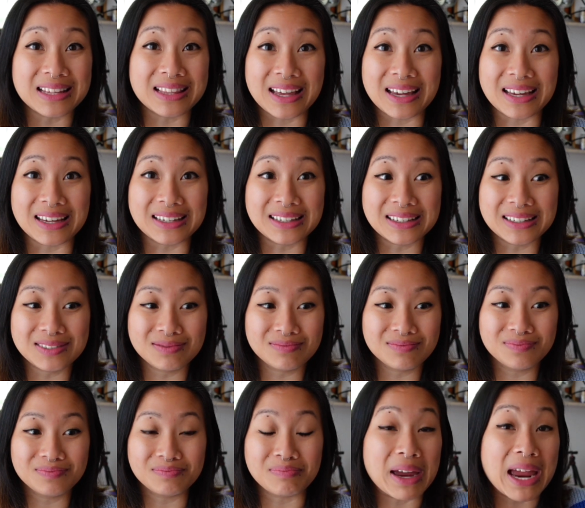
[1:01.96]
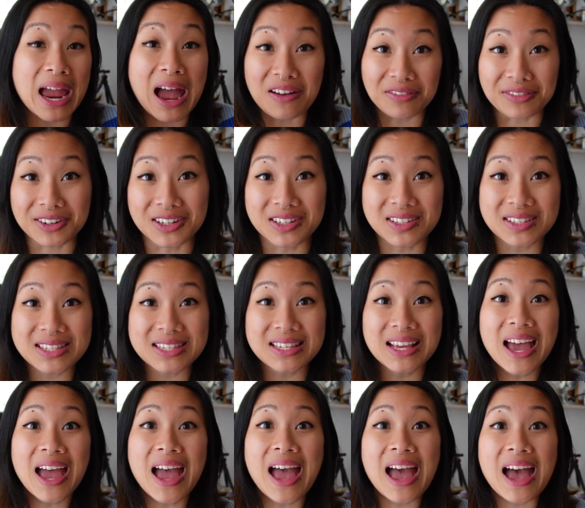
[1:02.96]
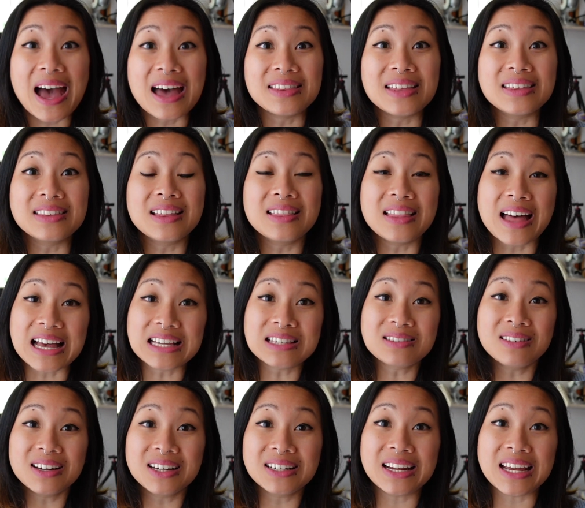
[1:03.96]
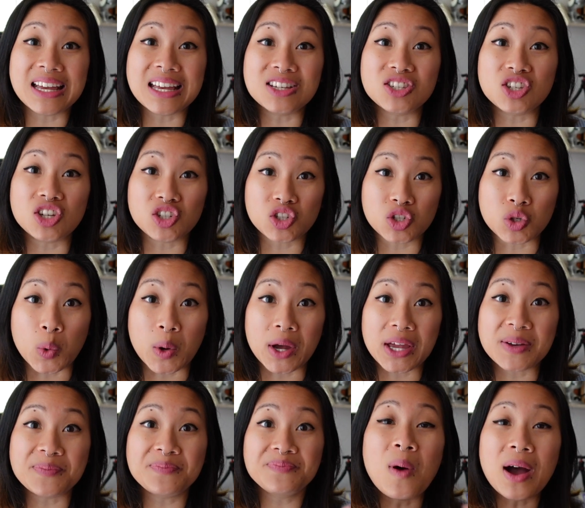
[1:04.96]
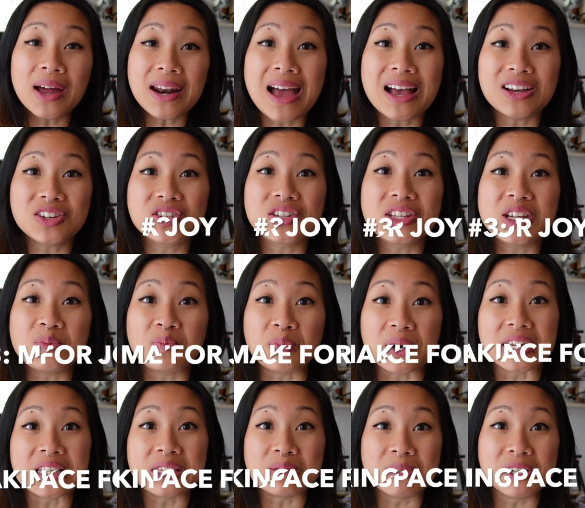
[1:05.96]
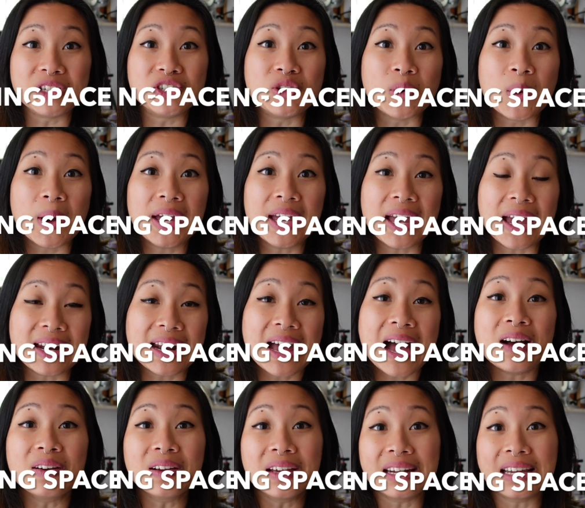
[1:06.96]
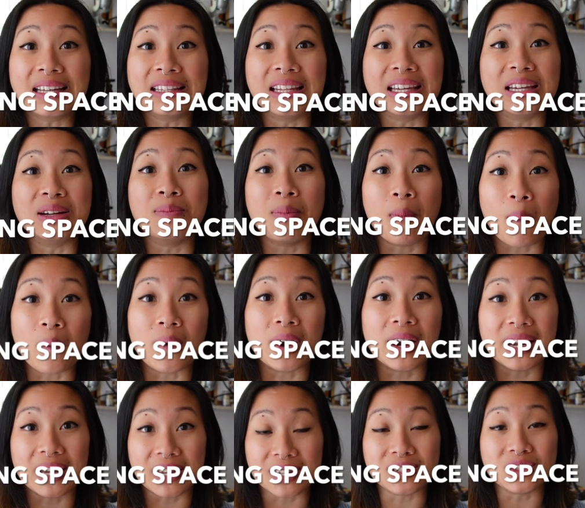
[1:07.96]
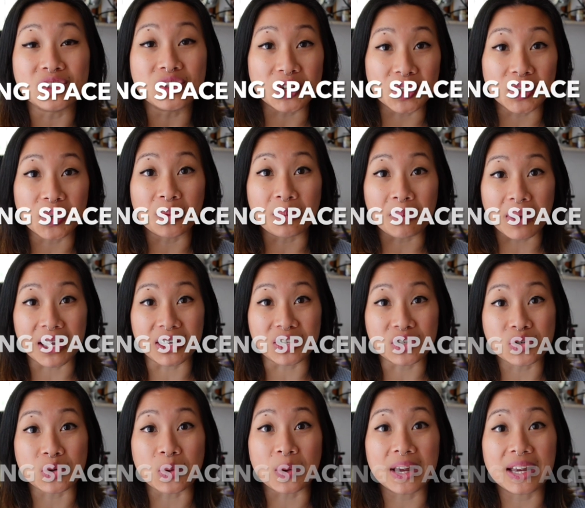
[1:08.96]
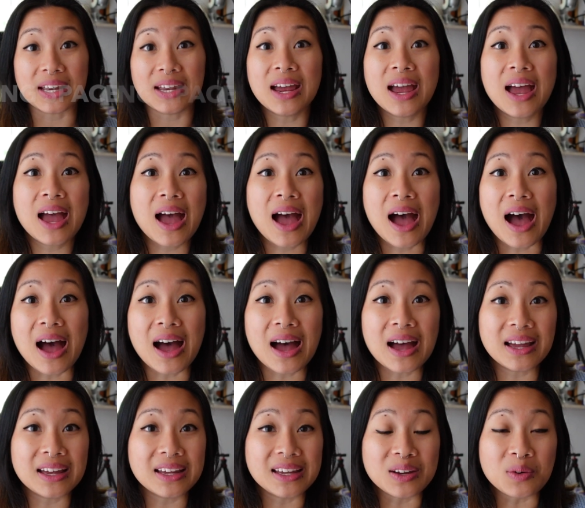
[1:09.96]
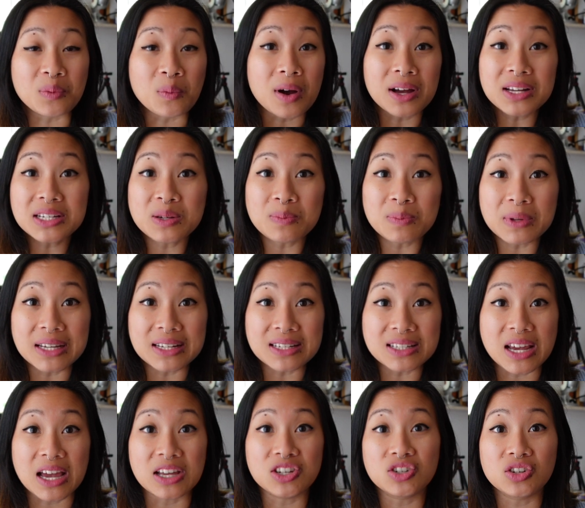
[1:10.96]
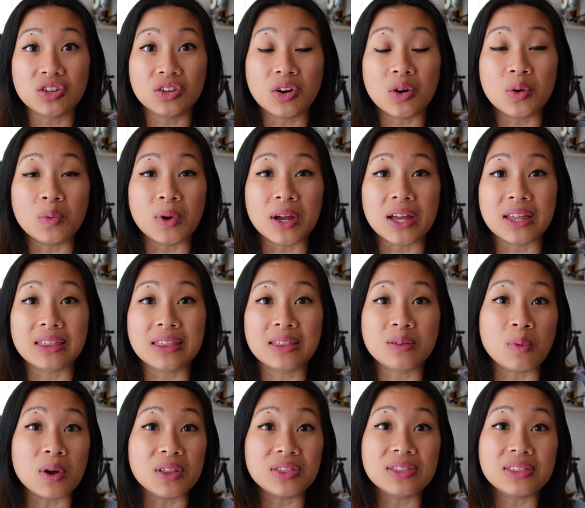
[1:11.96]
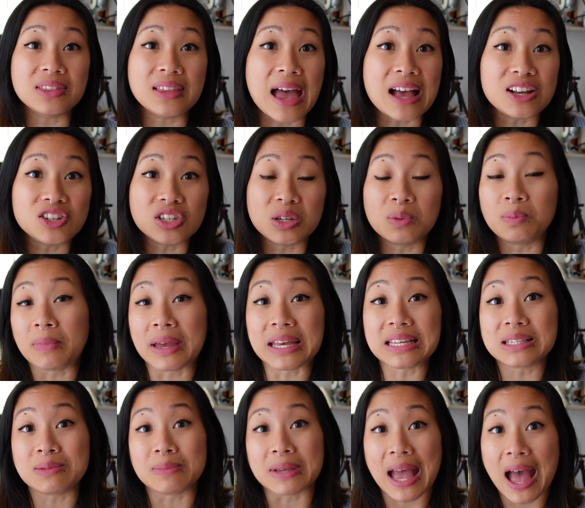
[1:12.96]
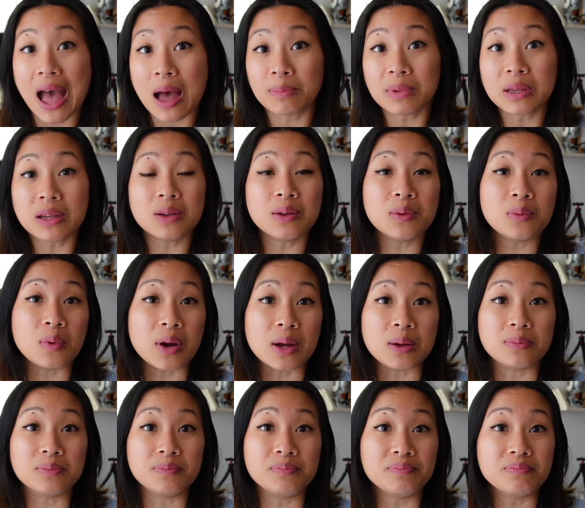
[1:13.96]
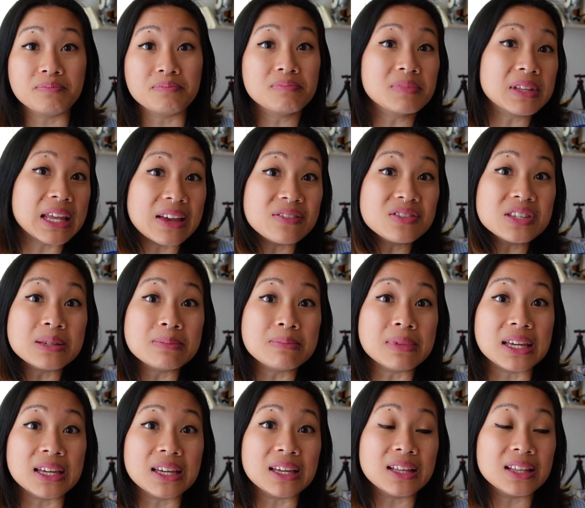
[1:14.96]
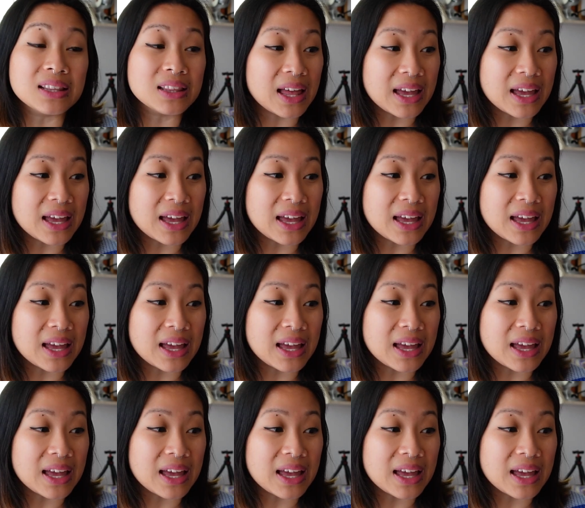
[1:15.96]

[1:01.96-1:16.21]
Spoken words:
my efforts. And then the last one is joy. What actually brings me joy and how can I lean more into my joy? I want to be intentional with what actually makes me happy, what gives me